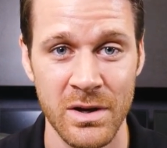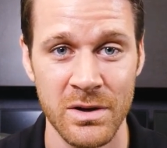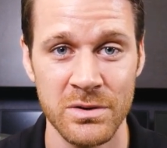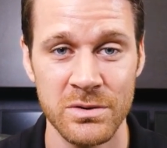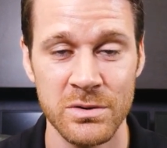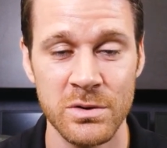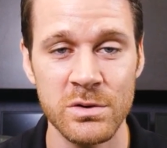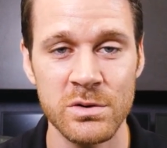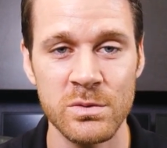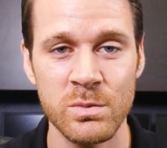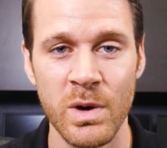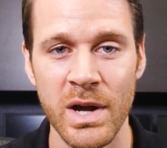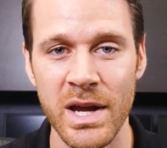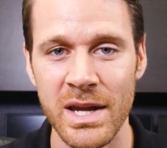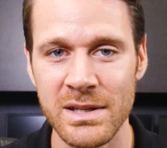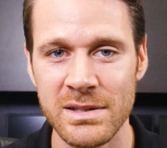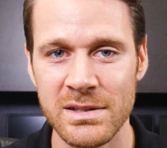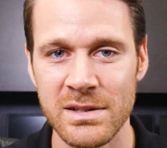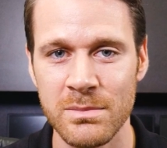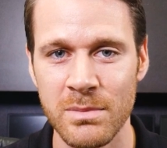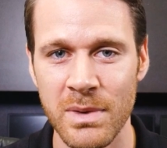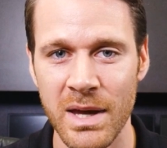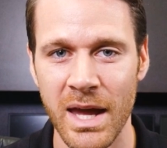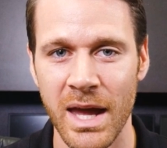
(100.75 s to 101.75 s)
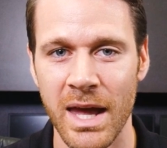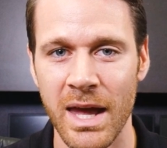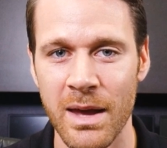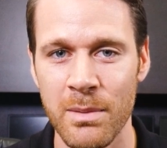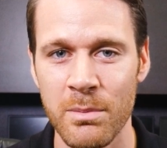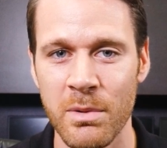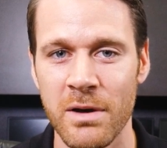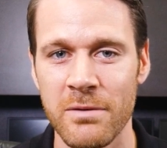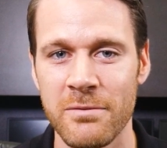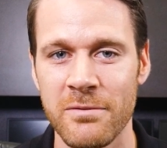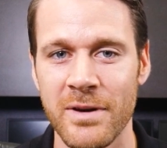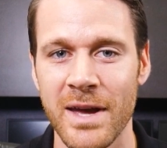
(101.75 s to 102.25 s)
So there's ways to make
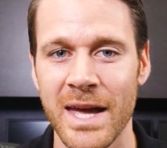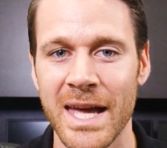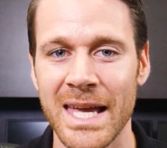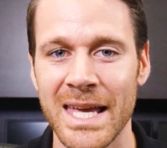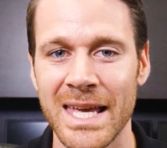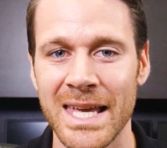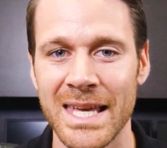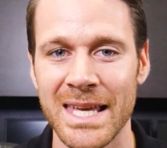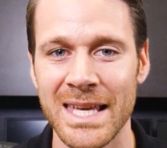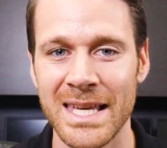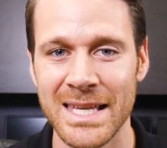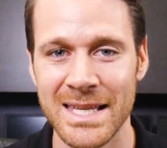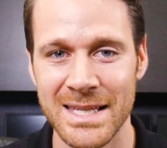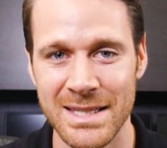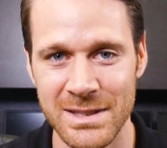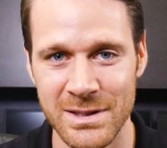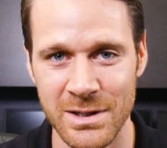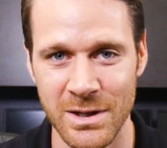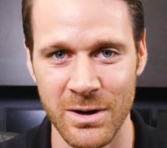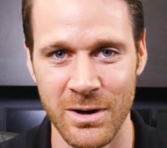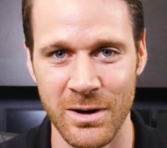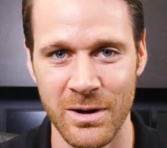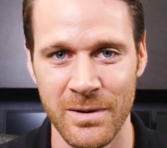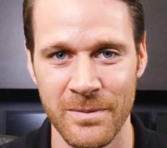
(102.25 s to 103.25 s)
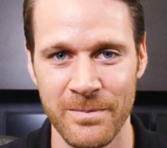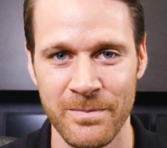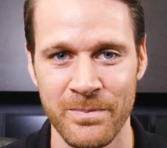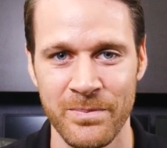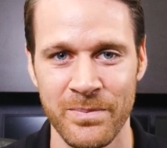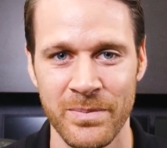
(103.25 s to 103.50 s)
MFA easier.